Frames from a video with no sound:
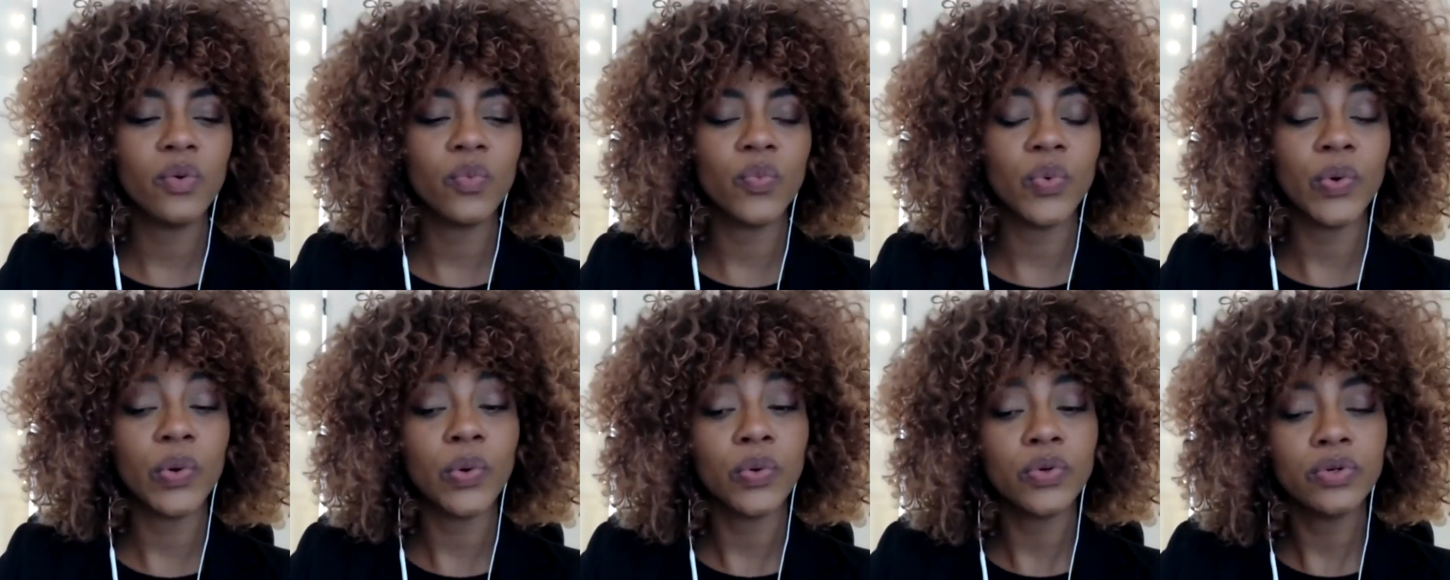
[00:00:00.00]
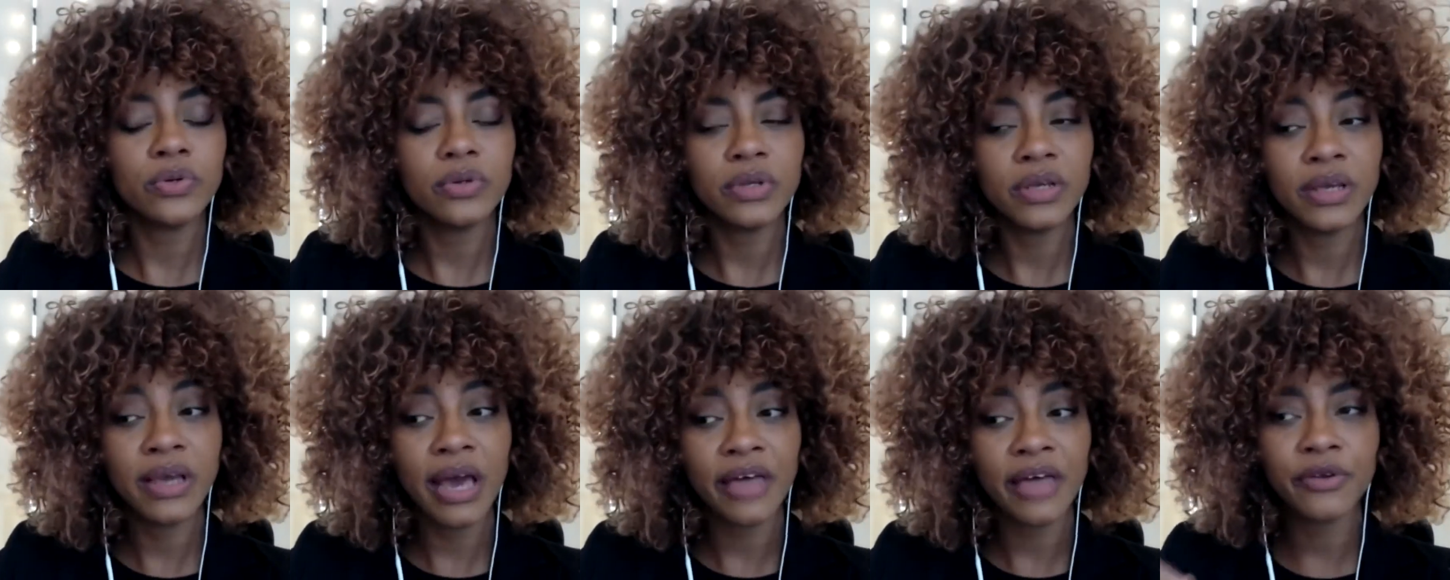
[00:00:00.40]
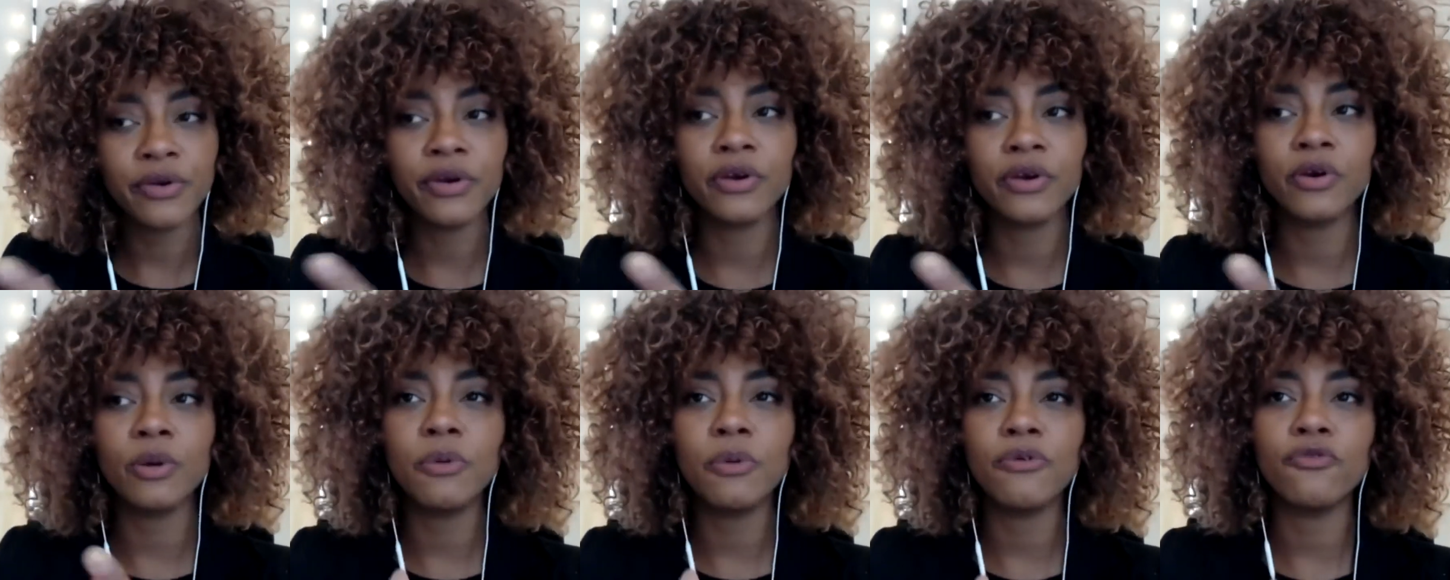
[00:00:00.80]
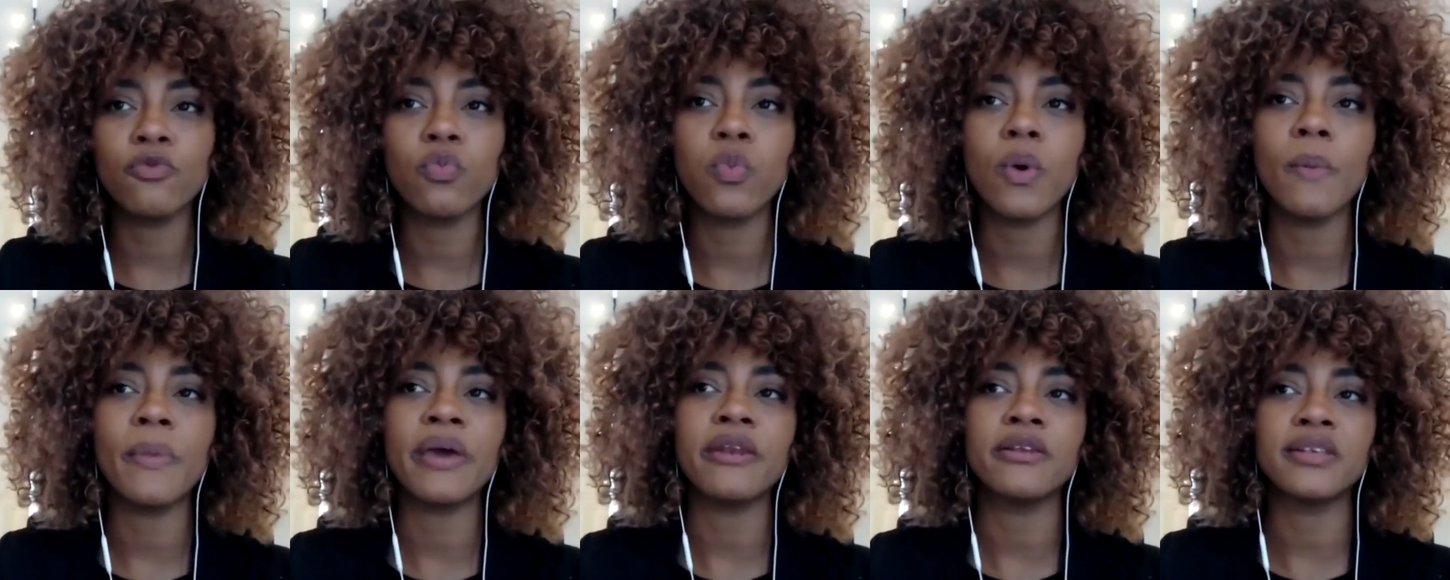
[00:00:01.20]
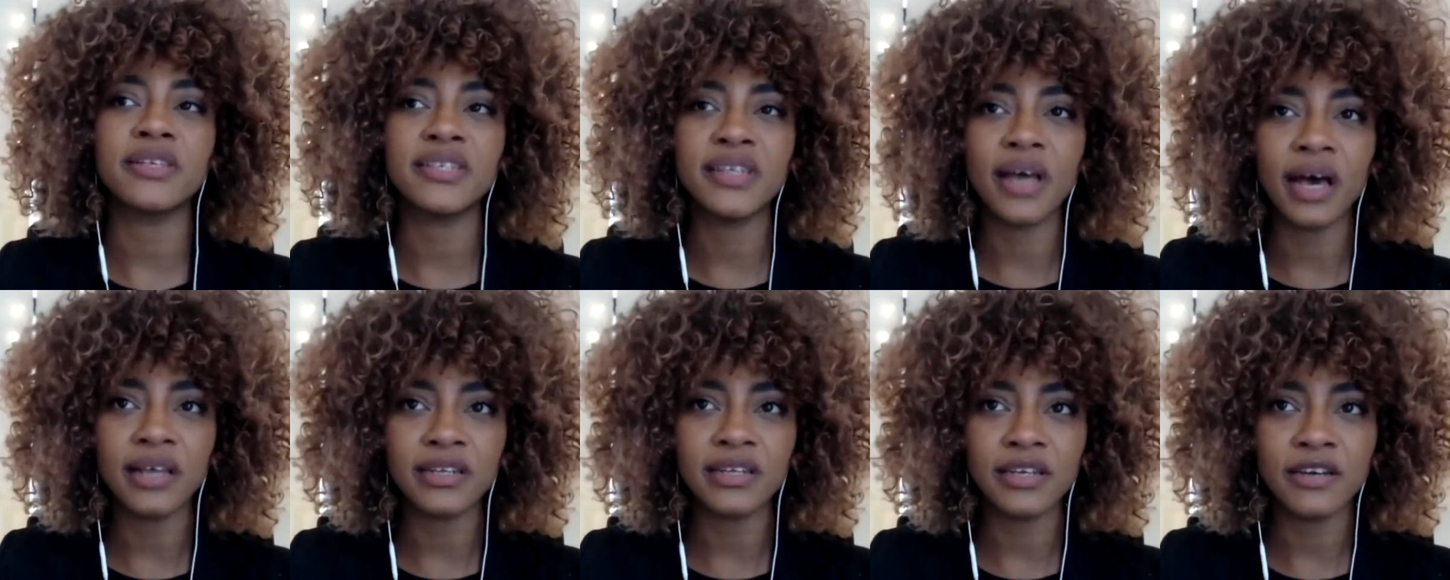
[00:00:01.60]
we'll gather a group of women
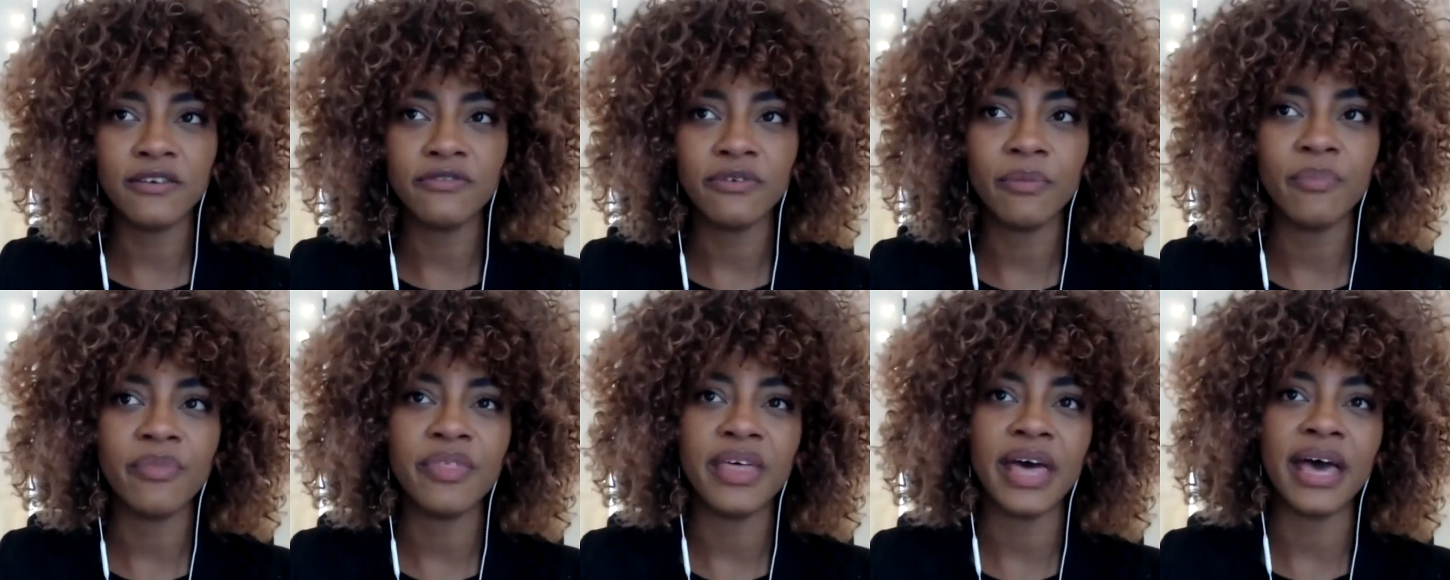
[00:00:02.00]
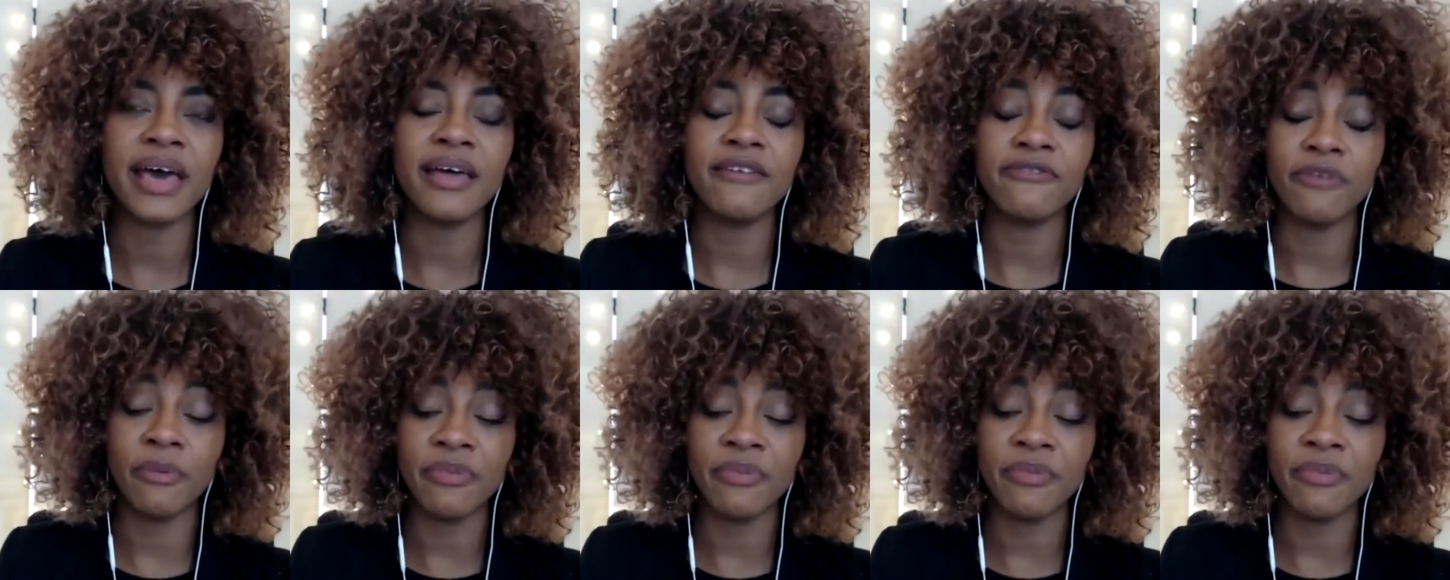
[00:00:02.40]
starting from that